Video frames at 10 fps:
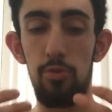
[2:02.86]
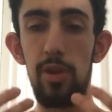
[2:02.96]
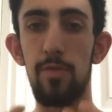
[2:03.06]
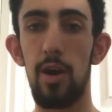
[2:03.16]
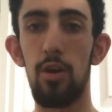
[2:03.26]

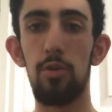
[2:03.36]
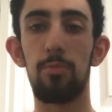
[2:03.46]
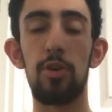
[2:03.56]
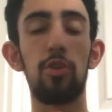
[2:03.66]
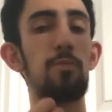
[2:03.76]
breathe out,
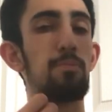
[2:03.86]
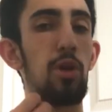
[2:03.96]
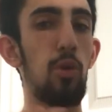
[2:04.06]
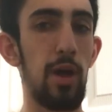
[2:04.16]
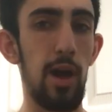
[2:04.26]
but you don't
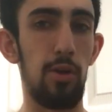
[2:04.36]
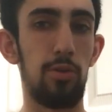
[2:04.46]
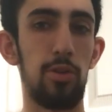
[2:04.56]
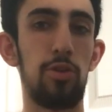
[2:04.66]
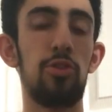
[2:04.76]
blow it
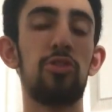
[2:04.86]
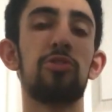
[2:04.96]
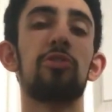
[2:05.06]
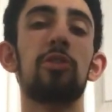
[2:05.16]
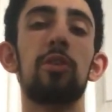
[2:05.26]
out. You
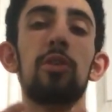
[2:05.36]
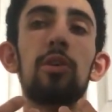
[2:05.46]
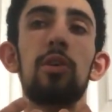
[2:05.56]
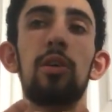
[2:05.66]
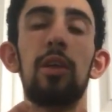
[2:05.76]
just
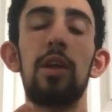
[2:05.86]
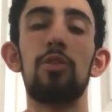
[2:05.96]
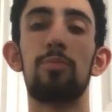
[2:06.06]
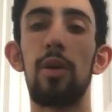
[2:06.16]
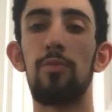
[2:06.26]

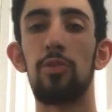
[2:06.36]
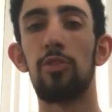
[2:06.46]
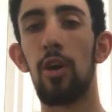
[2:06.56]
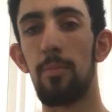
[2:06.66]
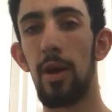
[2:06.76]
let your breath
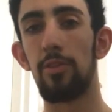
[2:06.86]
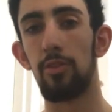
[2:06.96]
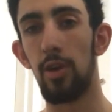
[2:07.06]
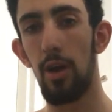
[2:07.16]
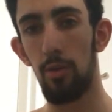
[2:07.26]
return back
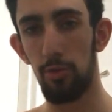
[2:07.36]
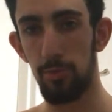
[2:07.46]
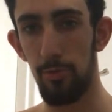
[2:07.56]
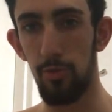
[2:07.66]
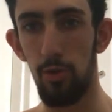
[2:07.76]
to how it
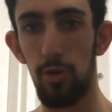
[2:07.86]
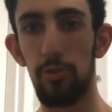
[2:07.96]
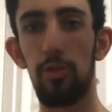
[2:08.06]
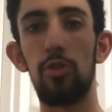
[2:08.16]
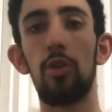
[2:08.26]
was before.
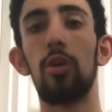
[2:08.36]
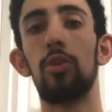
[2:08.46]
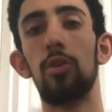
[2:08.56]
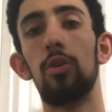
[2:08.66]
So you're going,